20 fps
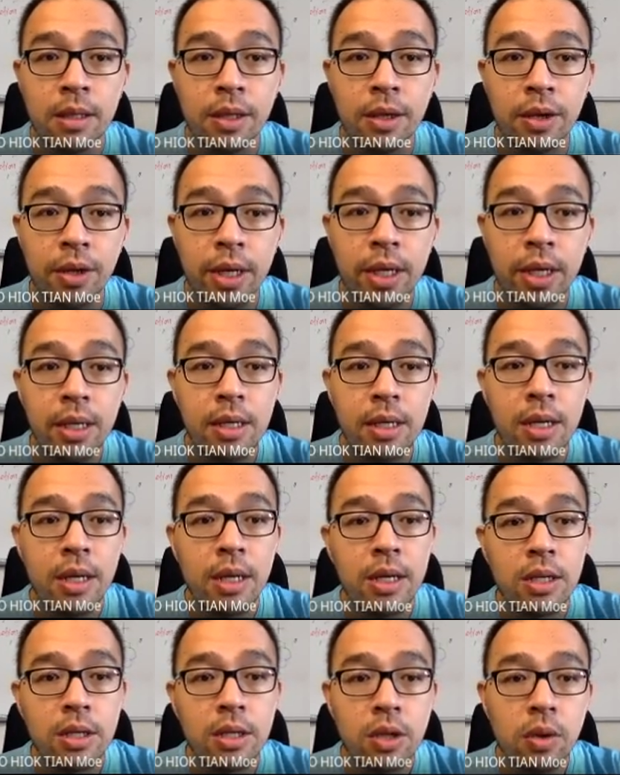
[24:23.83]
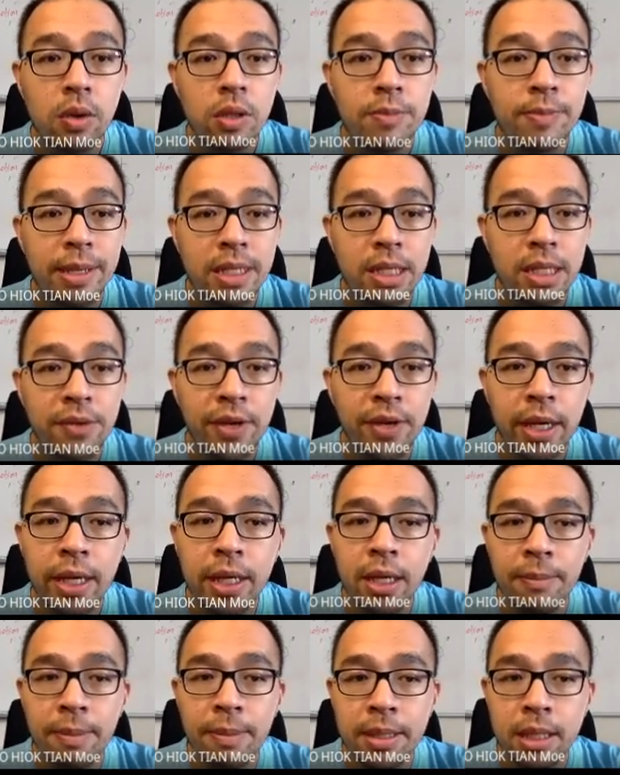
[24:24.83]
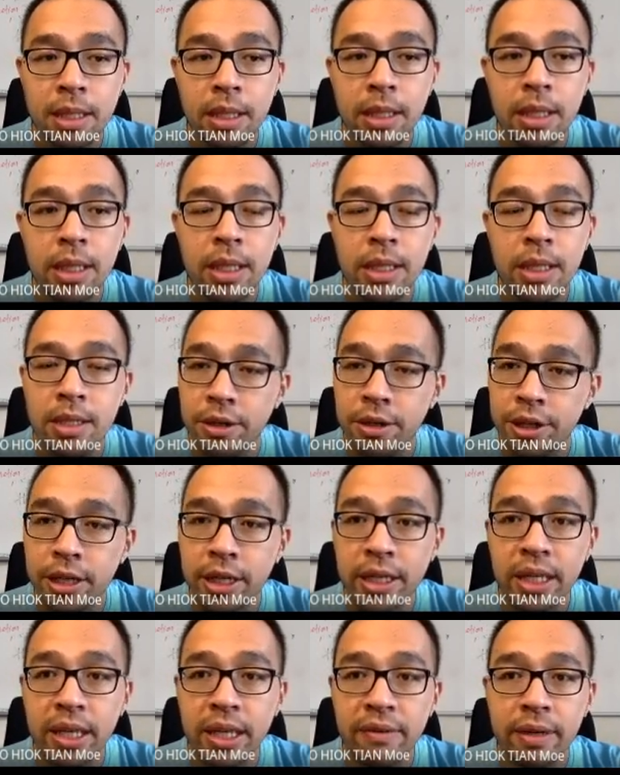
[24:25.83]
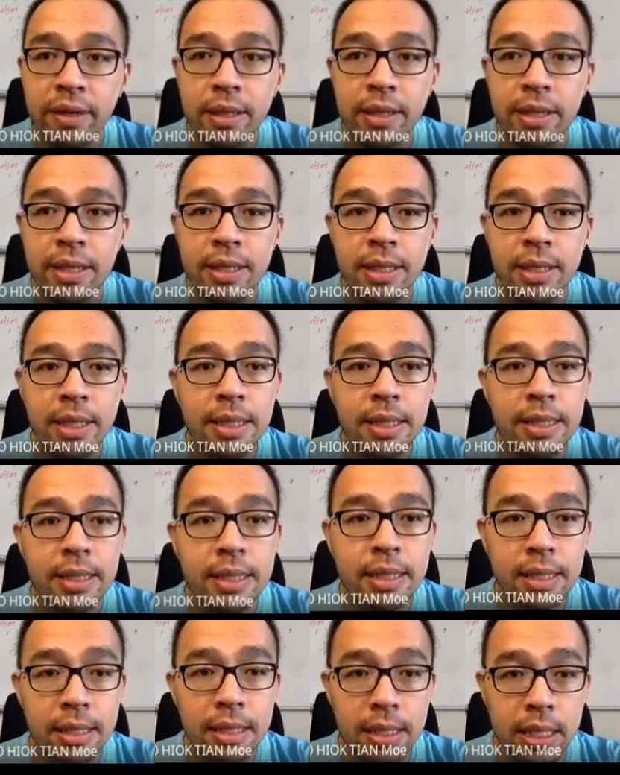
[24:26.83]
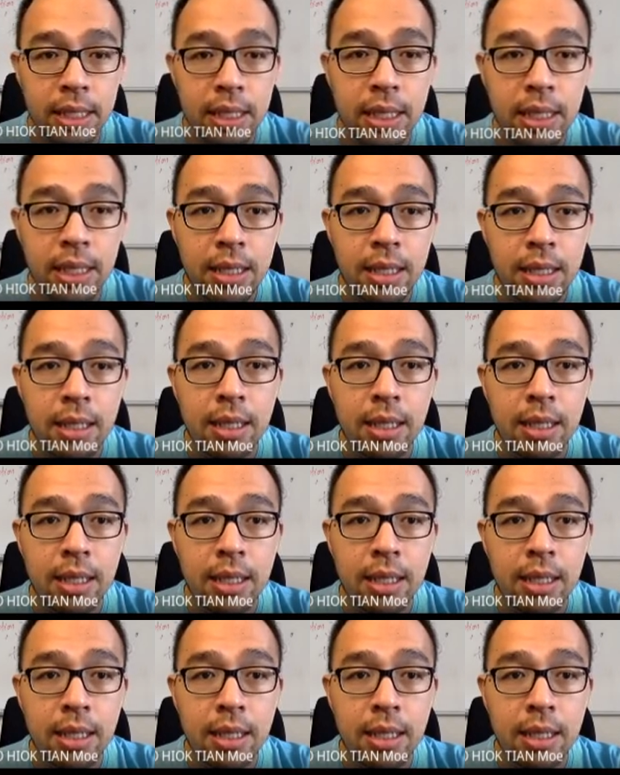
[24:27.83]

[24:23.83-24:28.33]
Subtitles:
Okay, so specific heat capacity is already given. This is C.